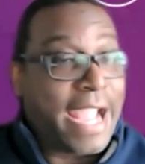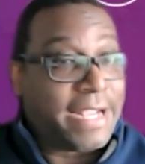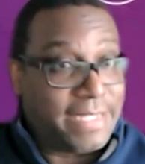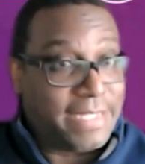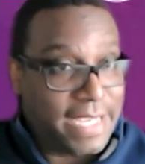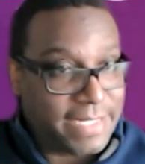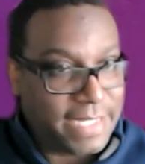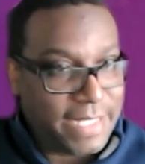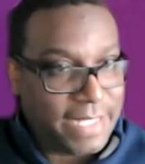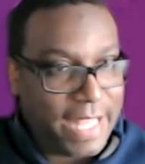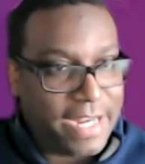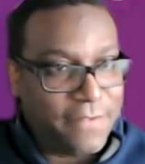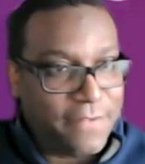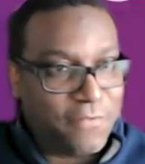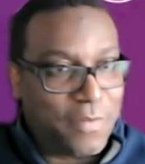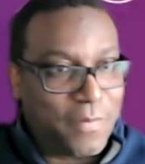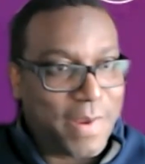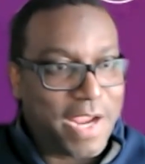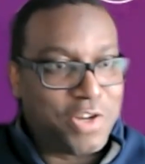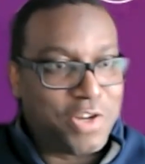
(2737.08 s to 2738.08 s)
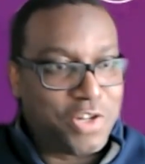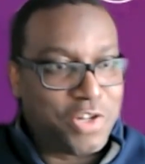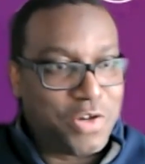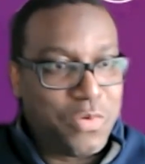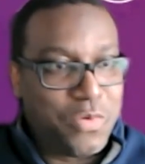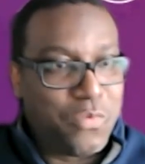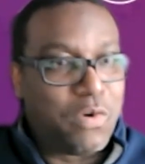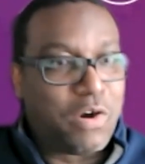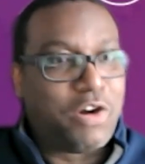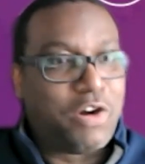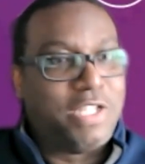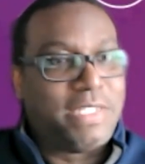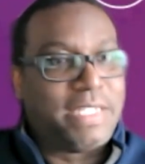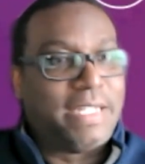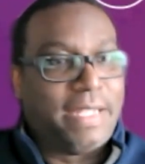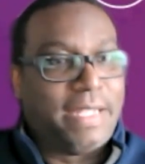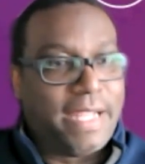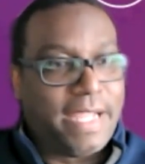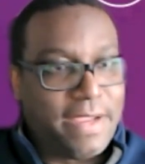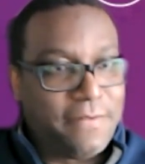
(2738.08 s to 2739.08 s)
accessing that information. Where does
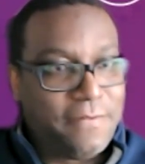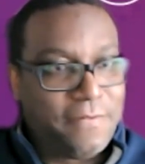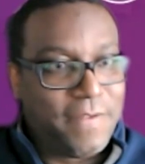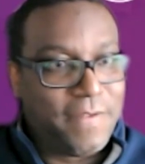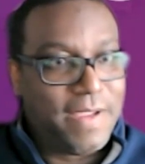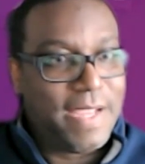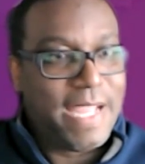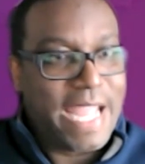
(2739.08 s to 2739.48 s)
it live?